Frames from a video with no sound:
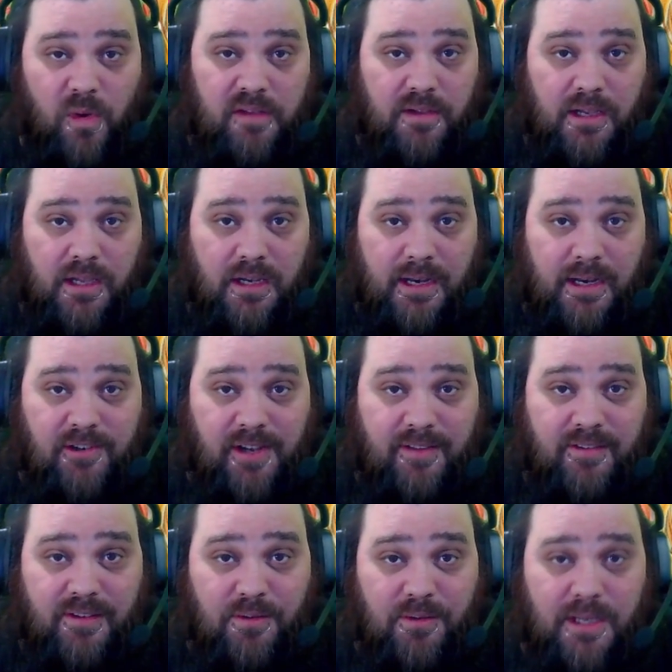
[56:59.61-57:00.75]
even get a chance
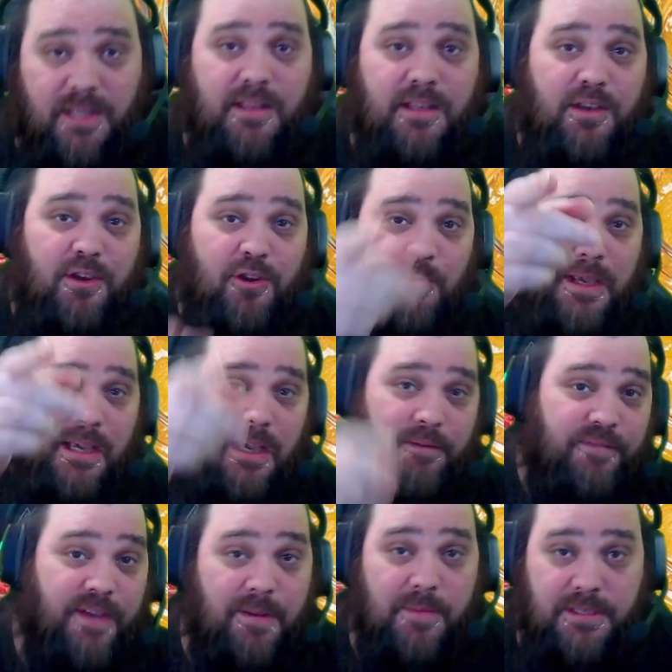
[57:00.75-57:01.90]
to do it, and then you become
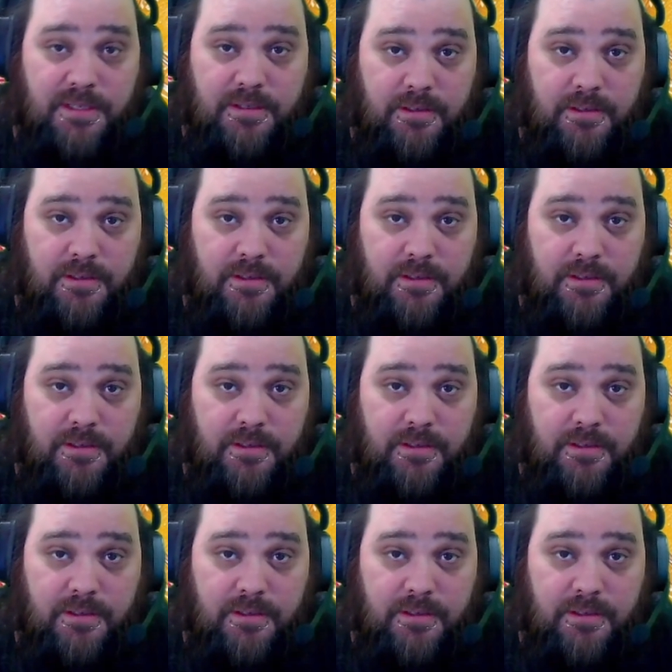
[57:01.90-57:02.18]
famous.